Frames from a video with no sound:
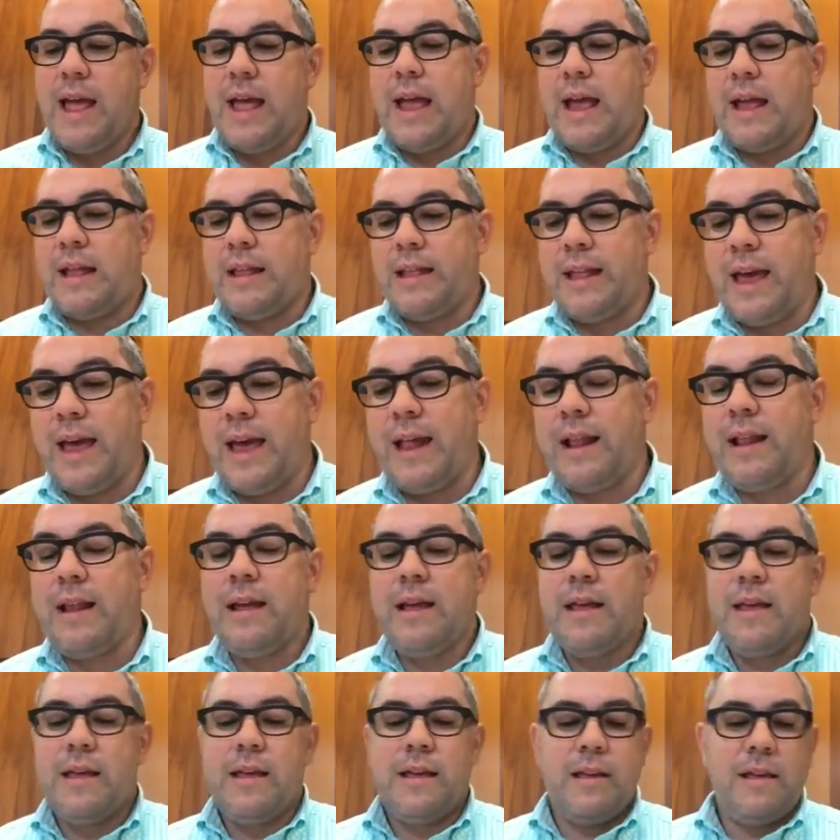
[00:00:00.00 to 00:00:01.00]
And then
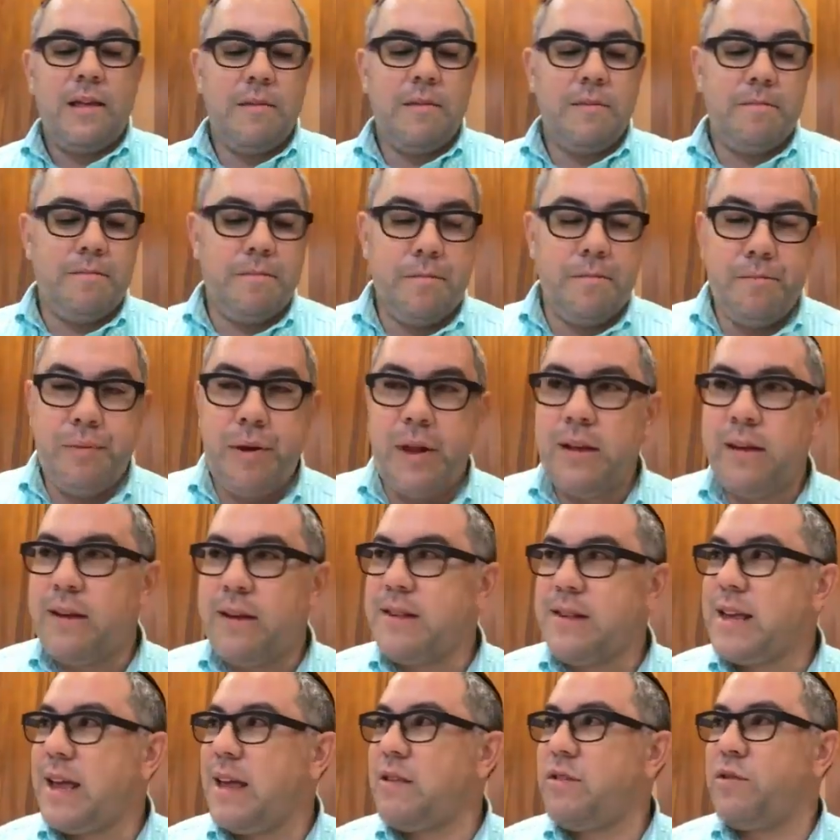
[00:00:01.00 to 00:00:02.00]

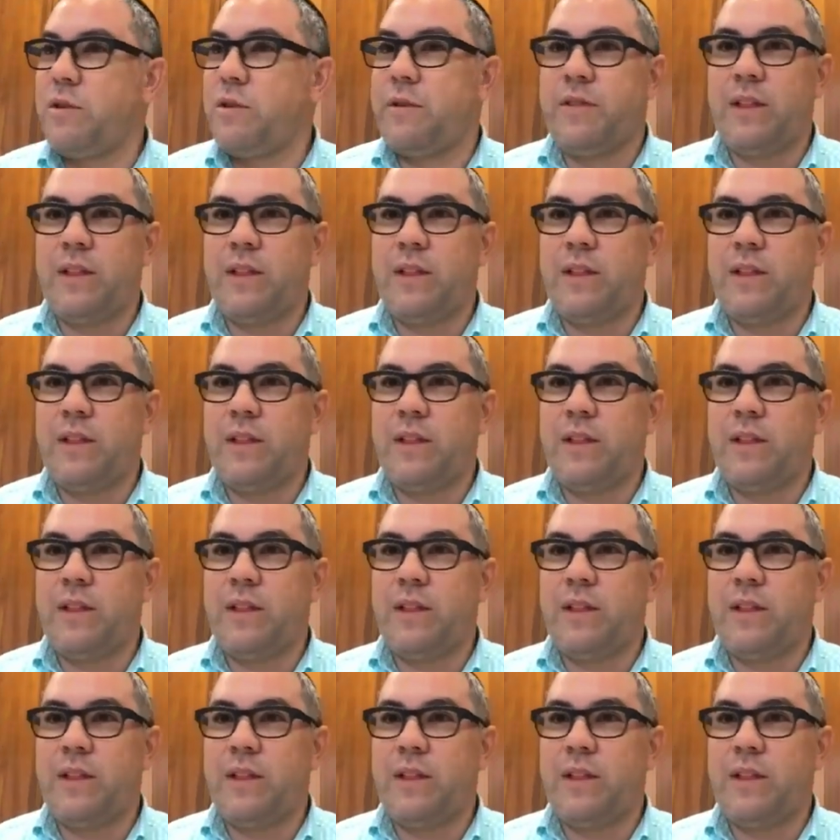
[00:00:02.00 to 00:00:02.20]
Pinchas gets sort